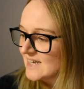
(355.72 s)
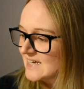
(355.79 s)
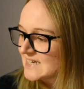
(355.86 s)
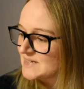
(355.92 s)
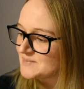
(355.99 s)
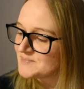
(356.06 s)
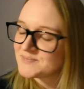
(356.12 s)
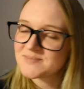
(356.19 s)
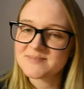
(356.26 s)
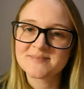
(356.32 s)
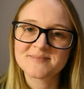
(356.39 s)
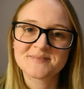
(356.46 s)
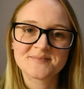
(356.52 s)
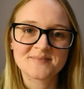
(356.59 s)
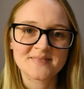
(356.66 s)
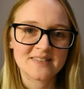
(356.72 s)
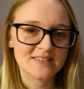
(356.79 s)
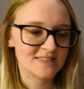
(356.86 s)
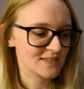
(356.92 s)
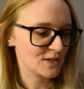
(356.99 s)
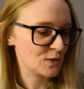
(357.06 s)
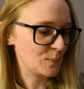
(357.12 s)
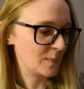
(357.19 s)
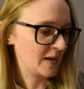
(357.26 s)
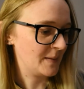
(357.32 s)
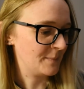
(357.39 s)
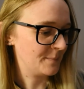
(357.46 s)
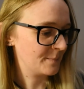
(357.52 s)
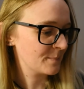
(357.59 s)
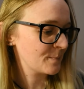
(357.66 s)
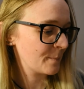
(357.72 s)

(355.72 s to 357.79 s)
Yeah, it's a good plant.